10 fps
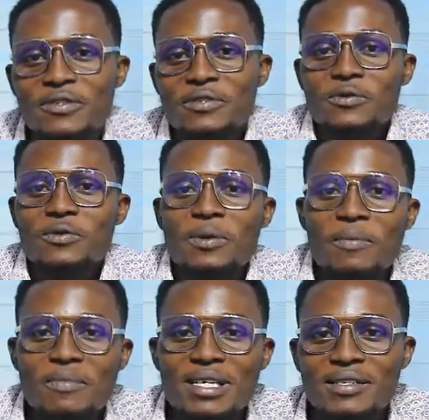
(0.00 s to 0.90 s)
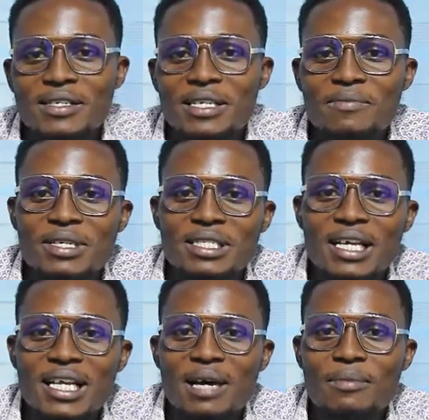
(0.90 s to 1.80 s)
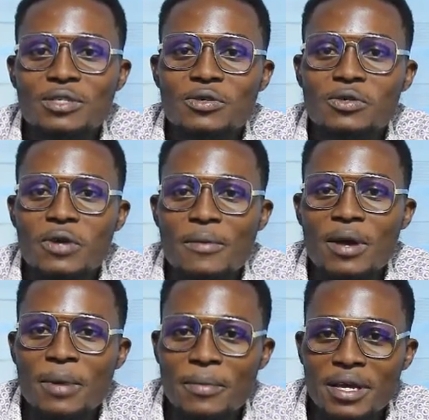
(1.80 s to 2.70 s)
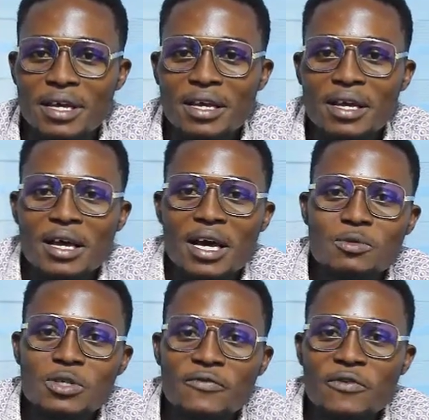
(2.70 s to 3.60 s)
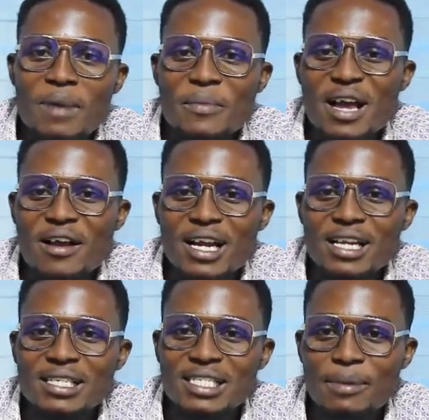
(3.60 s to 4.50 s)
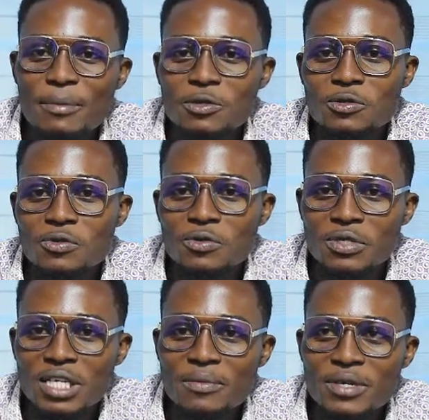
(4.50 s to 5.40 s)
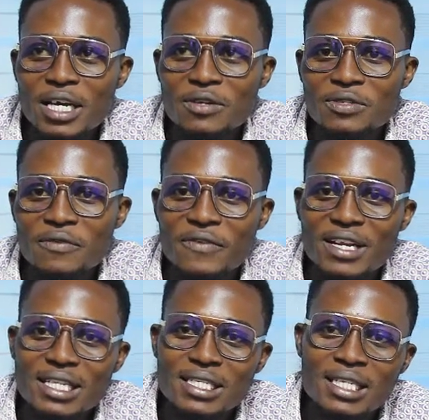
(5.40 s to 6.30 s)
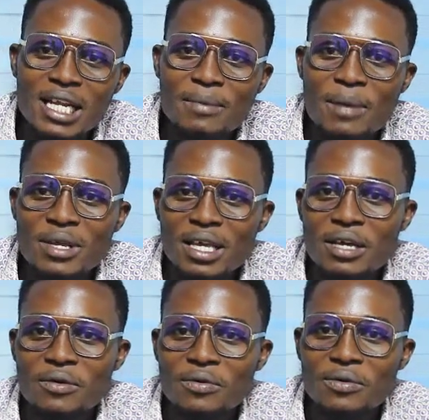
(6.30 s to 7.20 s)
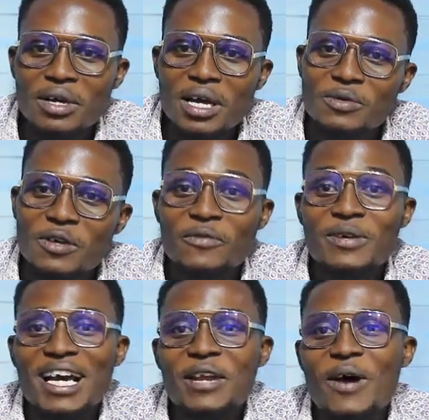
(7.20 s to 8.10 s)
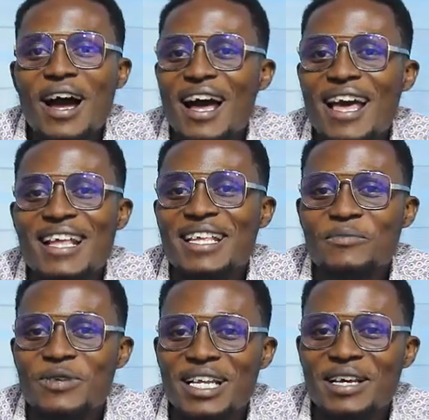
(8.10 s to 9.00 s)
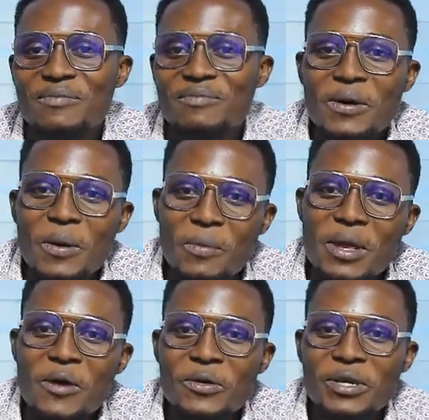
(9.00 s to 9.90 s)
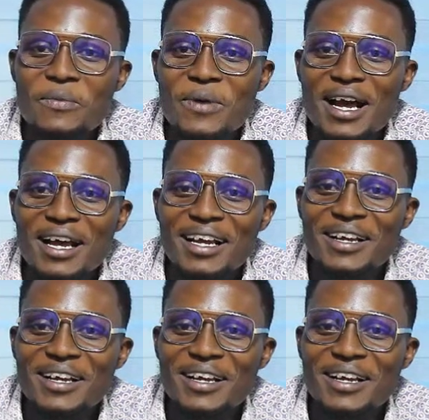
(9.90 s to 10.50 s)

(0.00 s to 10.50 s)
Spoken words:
So messages and message and I'm a subscriber, mamma. I was for my agada in some of the social media and so fun that thing and my mini game. It was for my kind of any with it. Me and Koshembra.